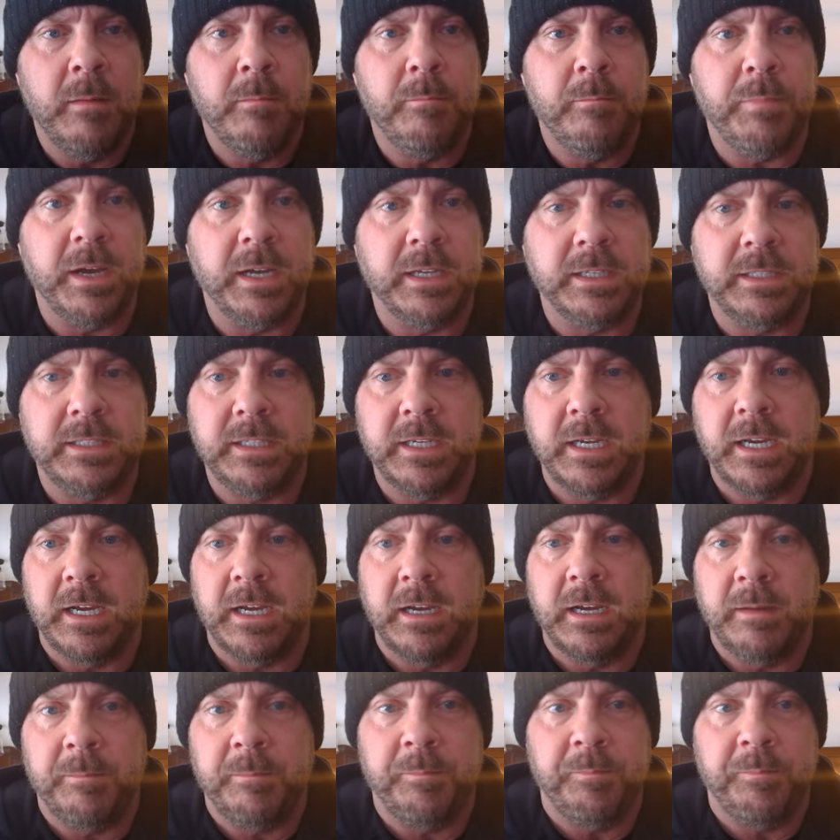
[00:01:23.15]
but
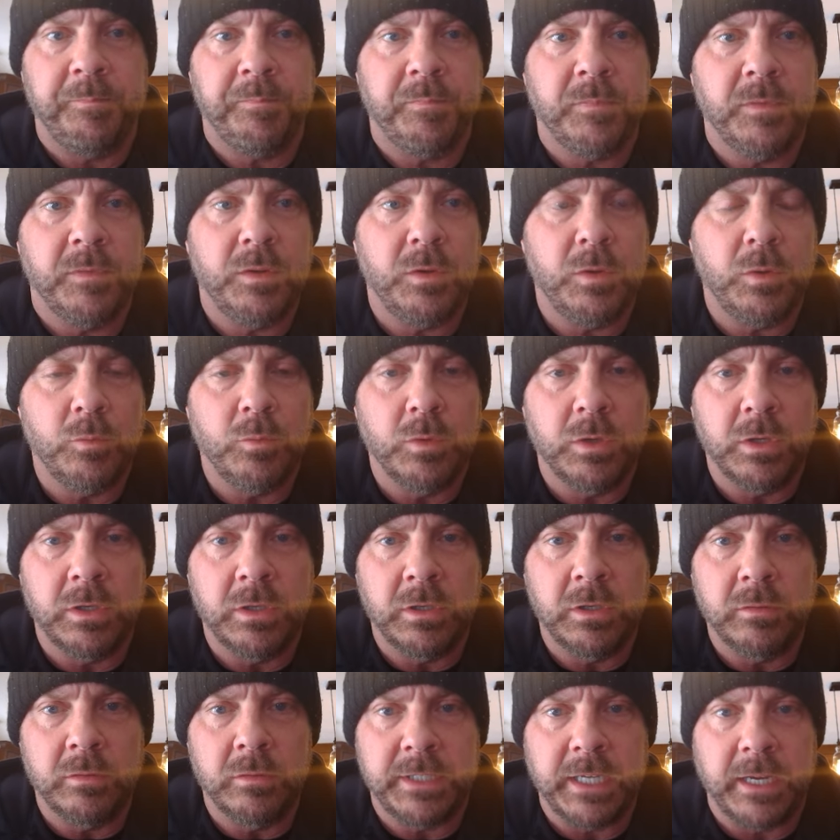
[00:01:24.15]
you
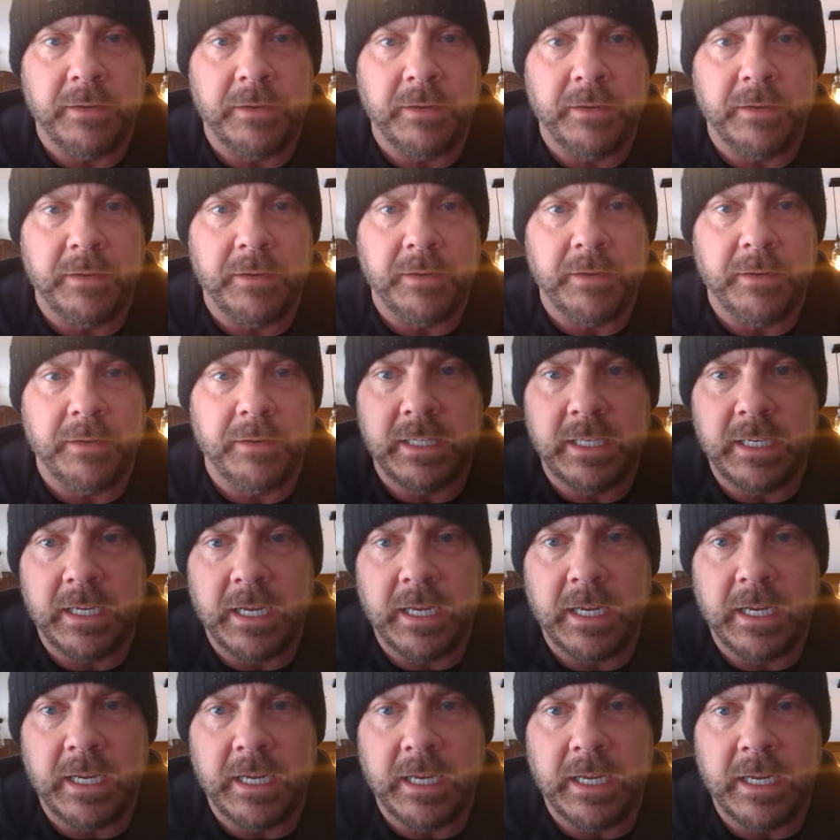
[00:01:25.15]
will definitely get the
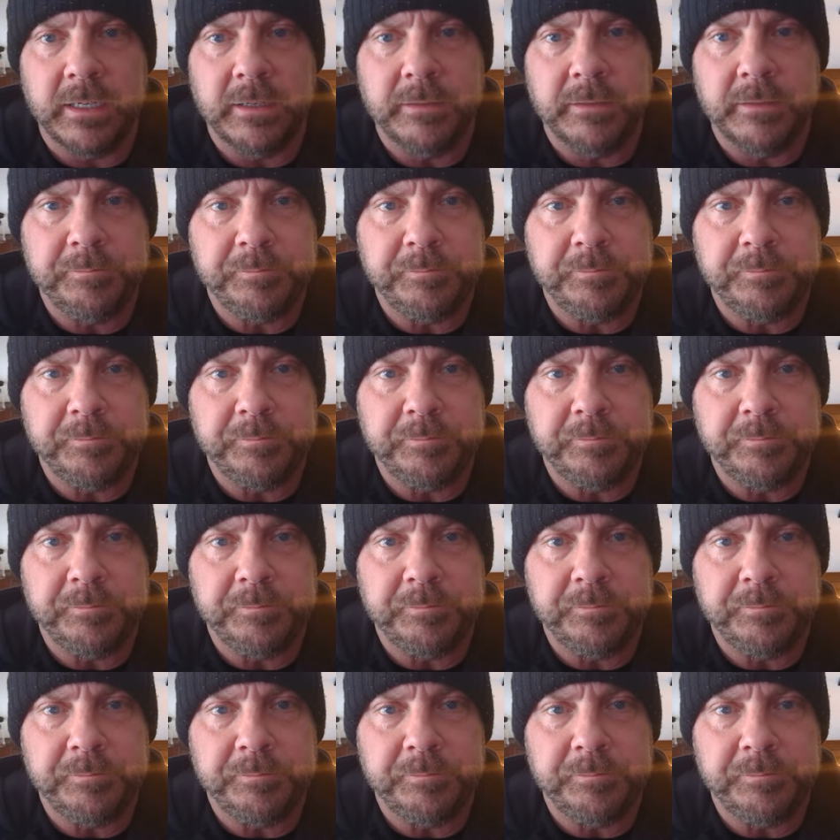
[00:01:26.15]
idea.